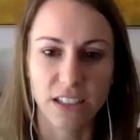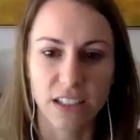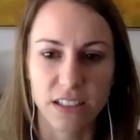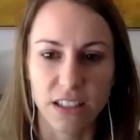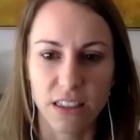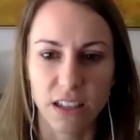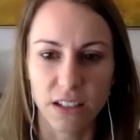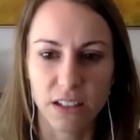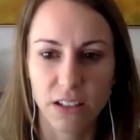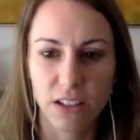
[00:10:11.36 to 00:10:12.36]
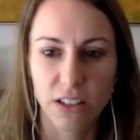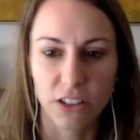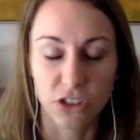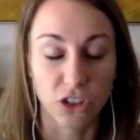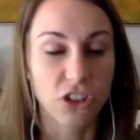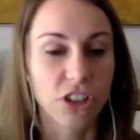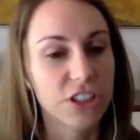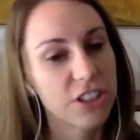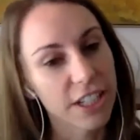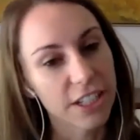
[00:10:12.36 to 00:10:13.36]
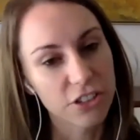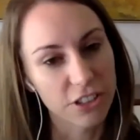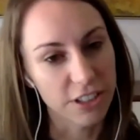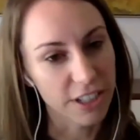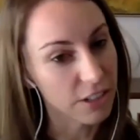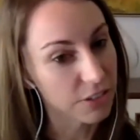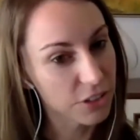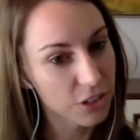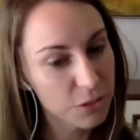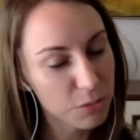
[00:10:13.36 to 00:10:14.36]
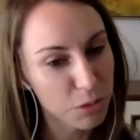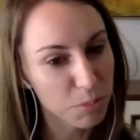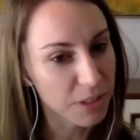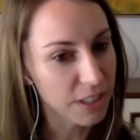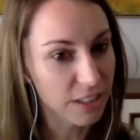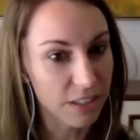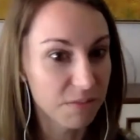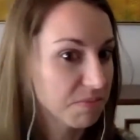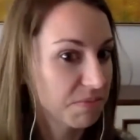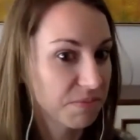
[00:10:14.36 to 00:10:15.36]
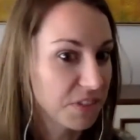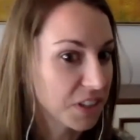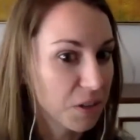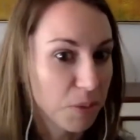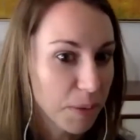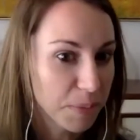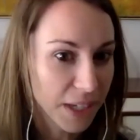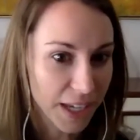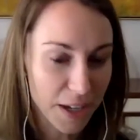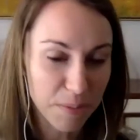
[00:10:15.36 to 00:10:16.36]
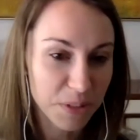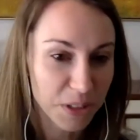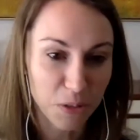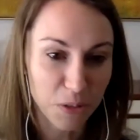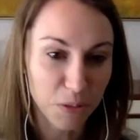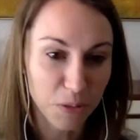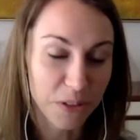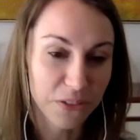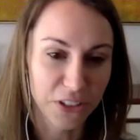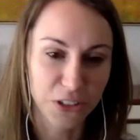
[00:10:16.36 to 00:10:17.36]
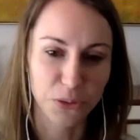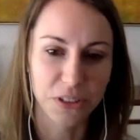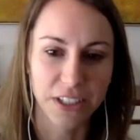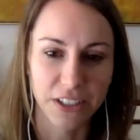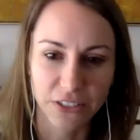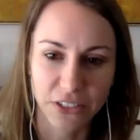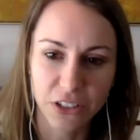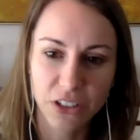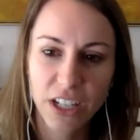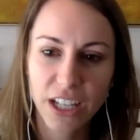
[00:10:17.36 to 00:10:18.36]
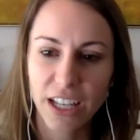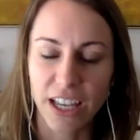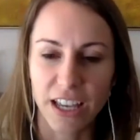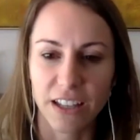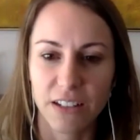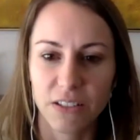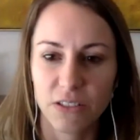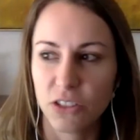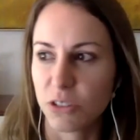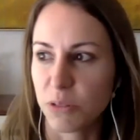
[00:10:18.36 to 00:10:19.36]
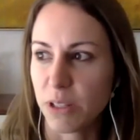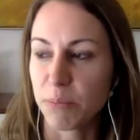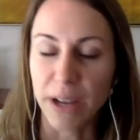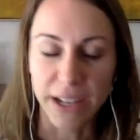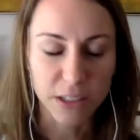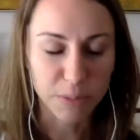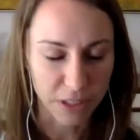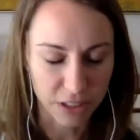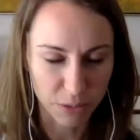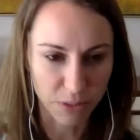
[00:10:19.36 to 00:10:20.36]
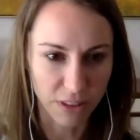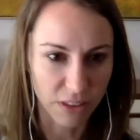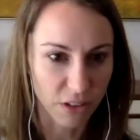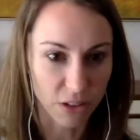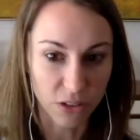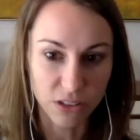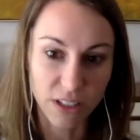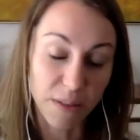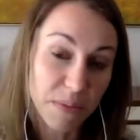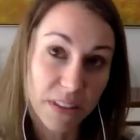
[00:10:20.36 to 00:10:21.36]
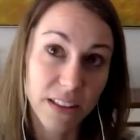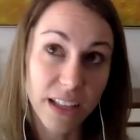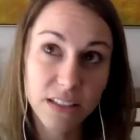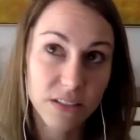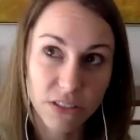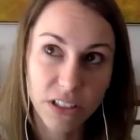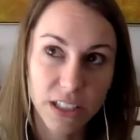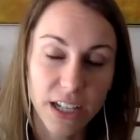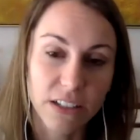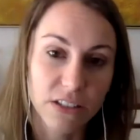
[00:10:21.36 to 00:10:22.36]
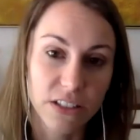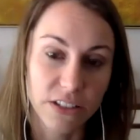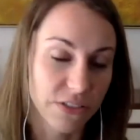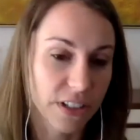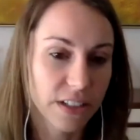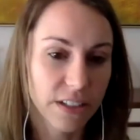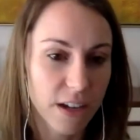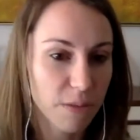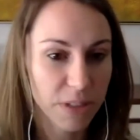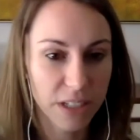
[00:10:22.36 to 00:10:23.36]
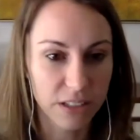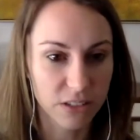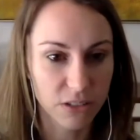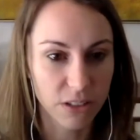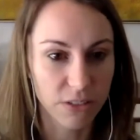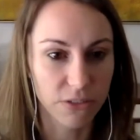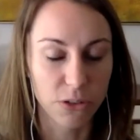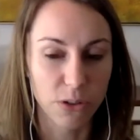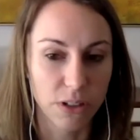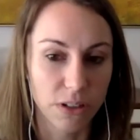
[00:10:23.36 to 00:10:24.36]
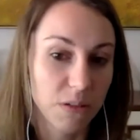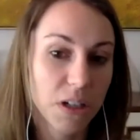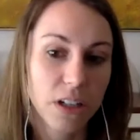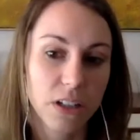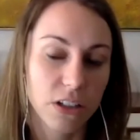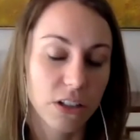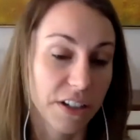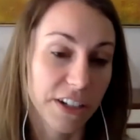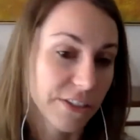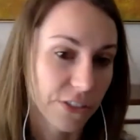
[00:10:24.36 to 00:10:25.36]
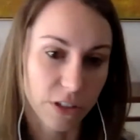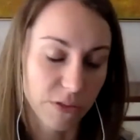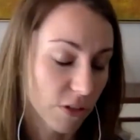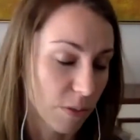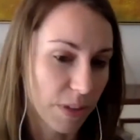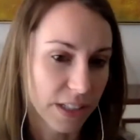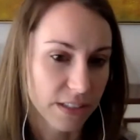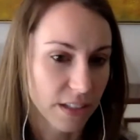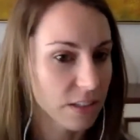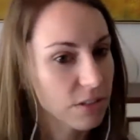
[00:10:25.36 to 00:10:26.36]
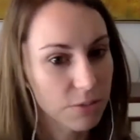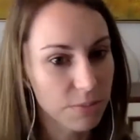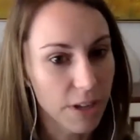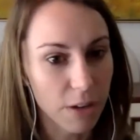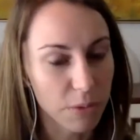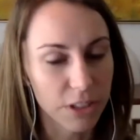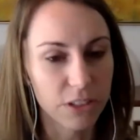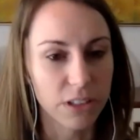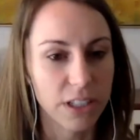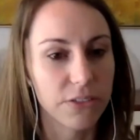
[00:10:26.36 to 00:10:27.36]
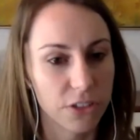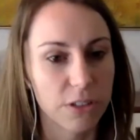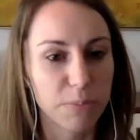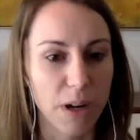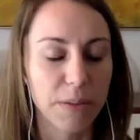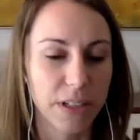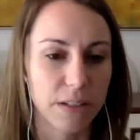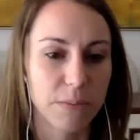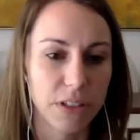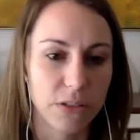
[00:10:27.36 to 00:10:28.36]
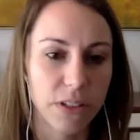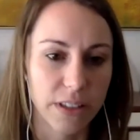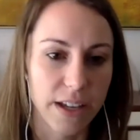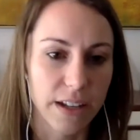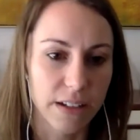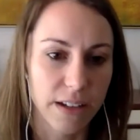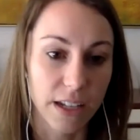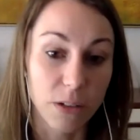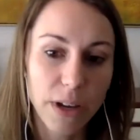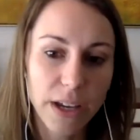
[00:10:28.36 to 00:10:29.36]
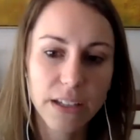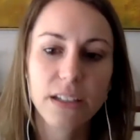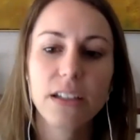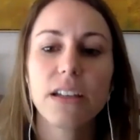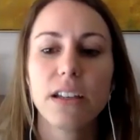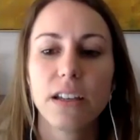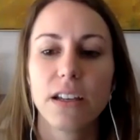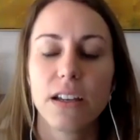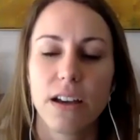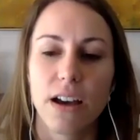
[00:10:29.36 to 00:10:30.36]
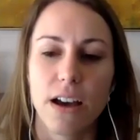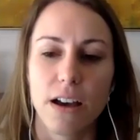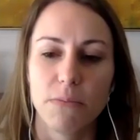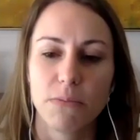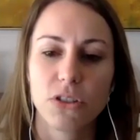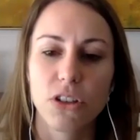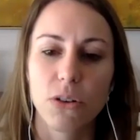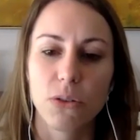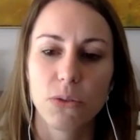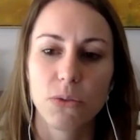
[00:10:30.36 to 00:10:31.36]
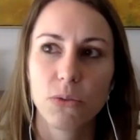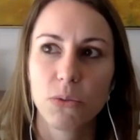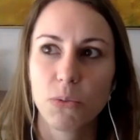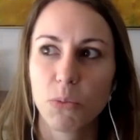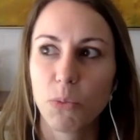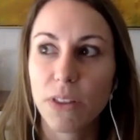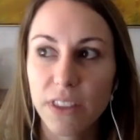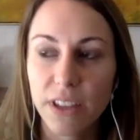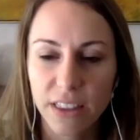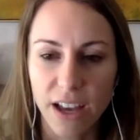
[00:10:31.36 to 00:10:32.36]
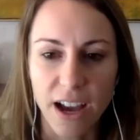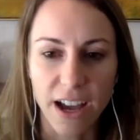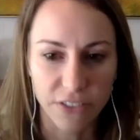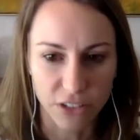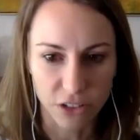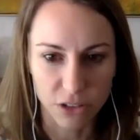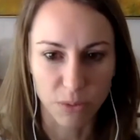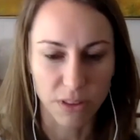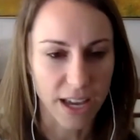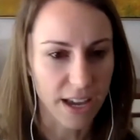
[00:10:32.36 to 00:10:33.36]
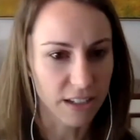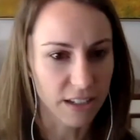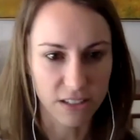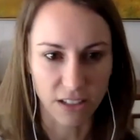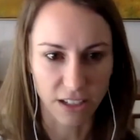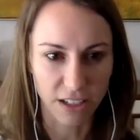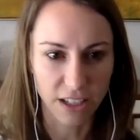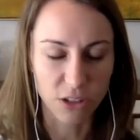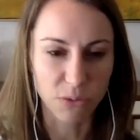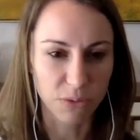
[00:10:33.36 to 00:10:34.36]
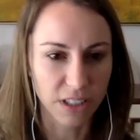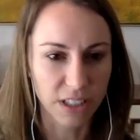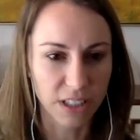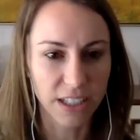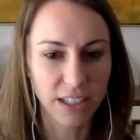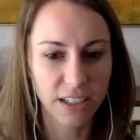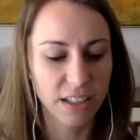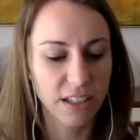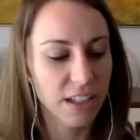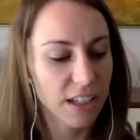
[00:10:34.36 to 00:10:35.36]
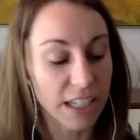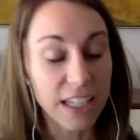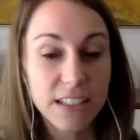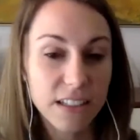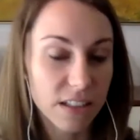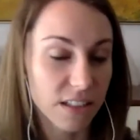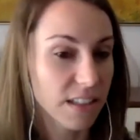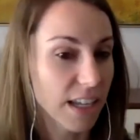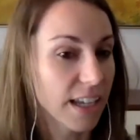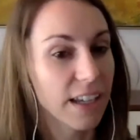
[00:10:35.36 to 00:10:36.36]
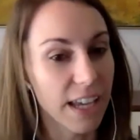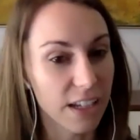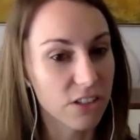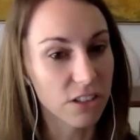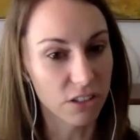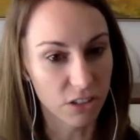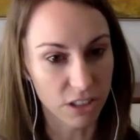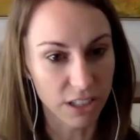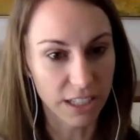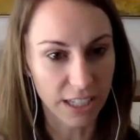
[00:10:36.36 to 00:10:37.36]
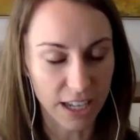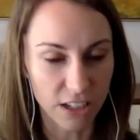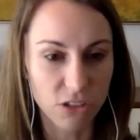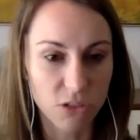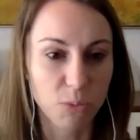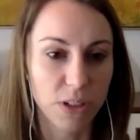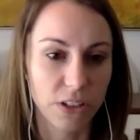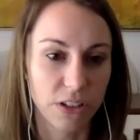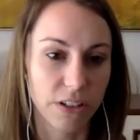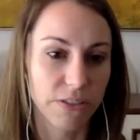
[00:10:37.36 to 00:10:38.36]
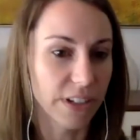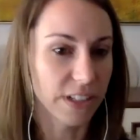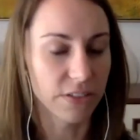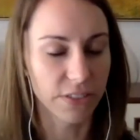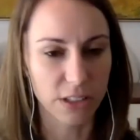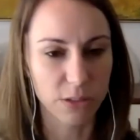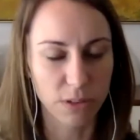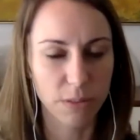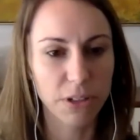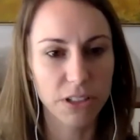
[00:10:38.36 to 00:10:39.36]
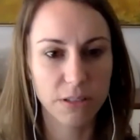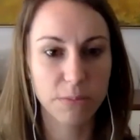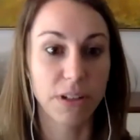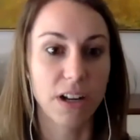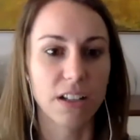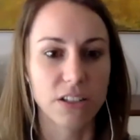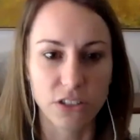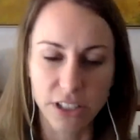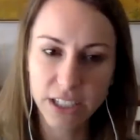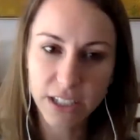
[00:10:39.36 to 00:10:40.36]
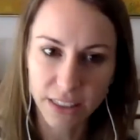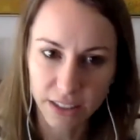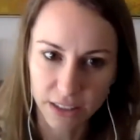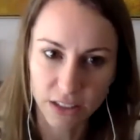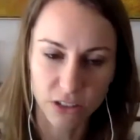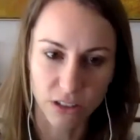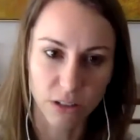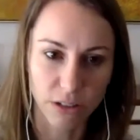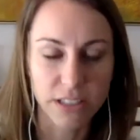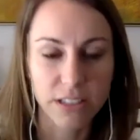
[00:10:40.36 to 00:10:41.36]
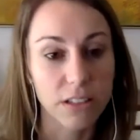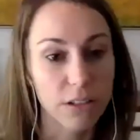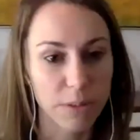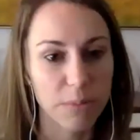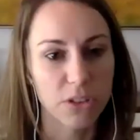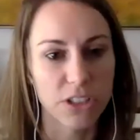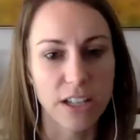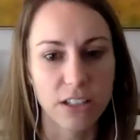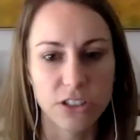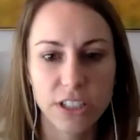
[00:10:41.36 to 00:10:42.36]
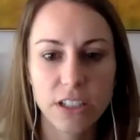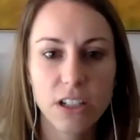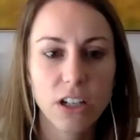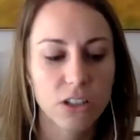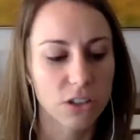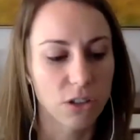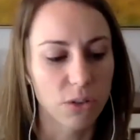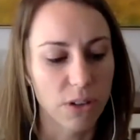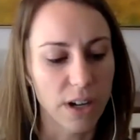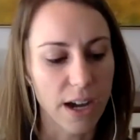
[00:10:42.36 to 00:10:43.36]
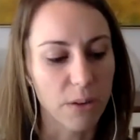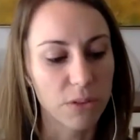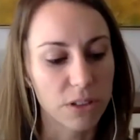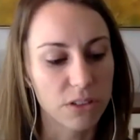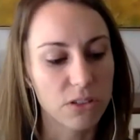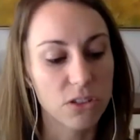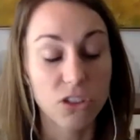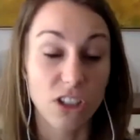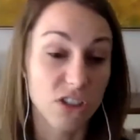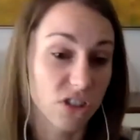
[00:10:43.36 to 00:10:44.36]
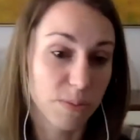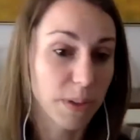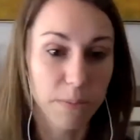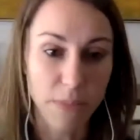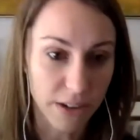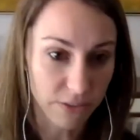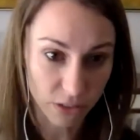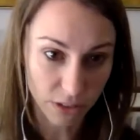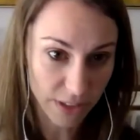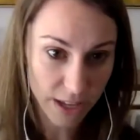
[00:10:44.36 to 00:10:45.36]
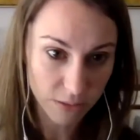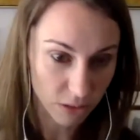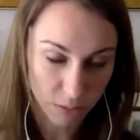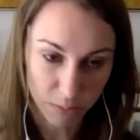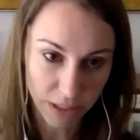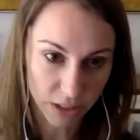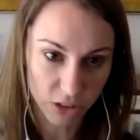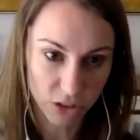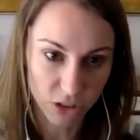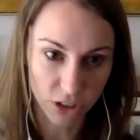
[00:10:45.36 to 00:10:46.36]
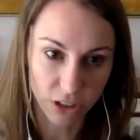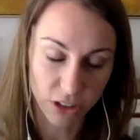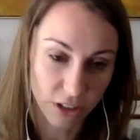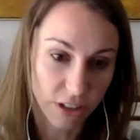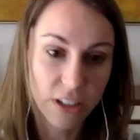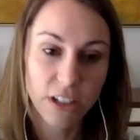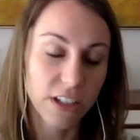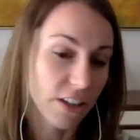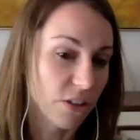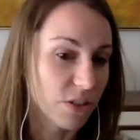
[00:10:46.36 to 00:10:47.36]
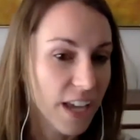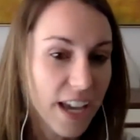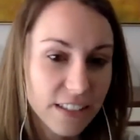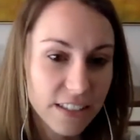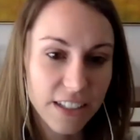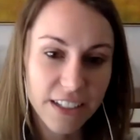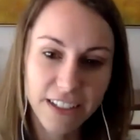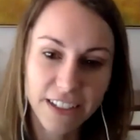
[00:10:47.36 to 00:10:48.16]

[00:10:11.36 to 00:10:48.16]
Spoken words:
is I think there's a good chance your interview will be via webcam. It'll be a virtual interview. And just in my experience with those, and that's really not different now, because if you're, interviewing for a place that's not where you live, you're probably going to be doing that anyway. So one thing that I've noticed with that is it's really easy to stay engaged and look engaged when you're face to face with a person, but on screen, I think it's a little bit more challenging. So I would suggest just being mindful of that, making sure you're enthusiastic,